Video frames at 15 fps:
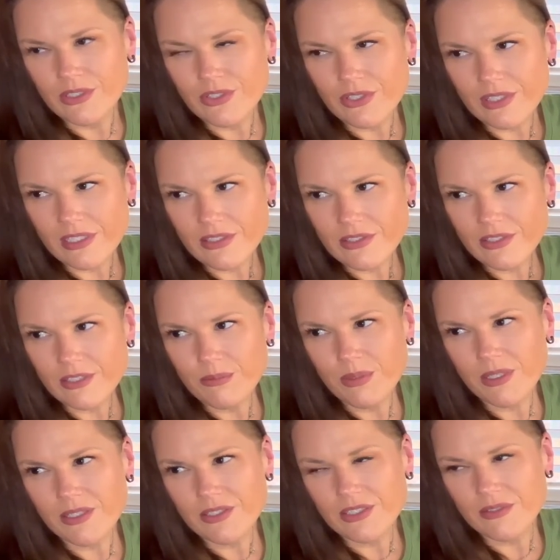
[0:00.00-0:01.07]
So that's not a
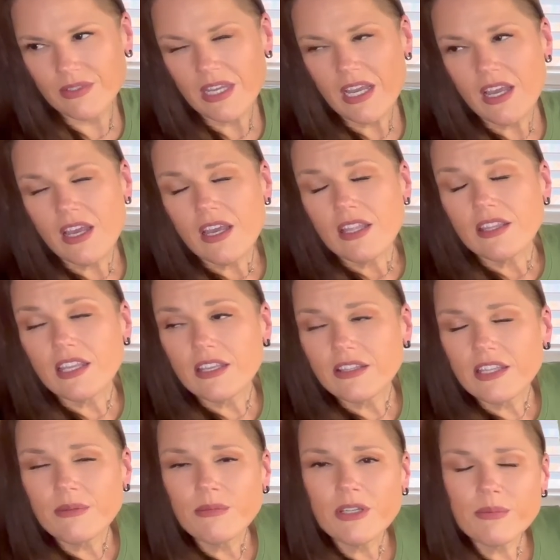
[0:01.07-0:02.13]
positive...
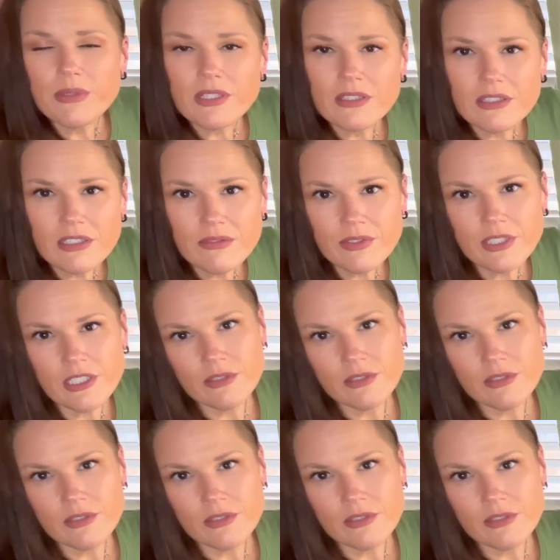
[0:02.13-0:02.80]
They might be a loving